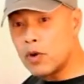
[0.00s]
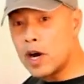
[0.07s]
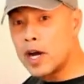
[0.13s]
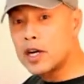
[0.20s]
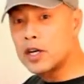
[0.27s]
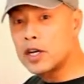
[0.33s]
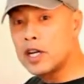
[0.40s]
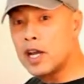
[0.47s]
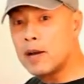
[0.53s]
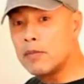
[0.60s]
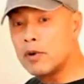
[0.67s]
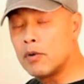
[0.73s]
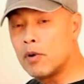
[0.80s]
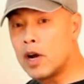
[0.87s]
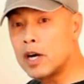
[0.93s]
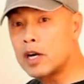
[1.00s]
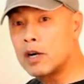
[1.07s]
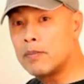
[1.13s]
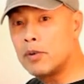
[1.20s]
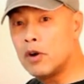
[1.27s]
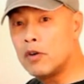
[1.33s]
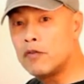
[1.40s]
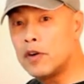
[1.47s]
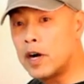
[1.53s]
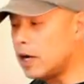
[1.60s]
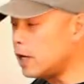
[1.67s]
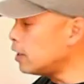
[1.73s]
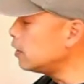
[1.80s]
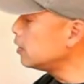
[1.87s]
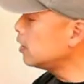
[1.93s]
rocker camber rocker
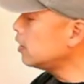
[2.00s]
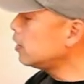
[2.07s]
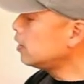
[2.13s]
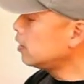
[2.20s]
profile.